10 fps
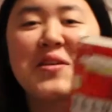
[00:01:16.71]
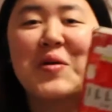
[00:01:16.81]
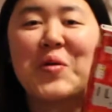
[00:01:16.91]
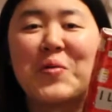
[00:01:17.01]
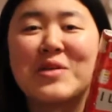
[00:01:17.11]

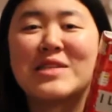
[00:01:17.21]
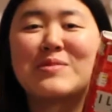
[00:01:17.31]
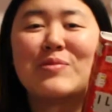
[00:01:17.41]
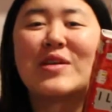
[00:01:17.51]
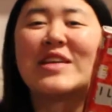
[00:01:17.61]
don't know what this
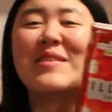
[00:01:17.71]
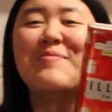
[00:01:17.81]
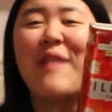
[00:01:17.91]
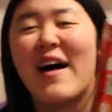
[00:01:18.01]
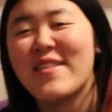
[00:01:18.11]
book is
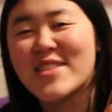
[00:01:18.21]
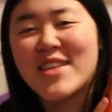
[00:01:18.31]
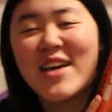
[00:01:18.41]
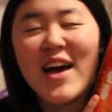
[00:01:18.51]
about.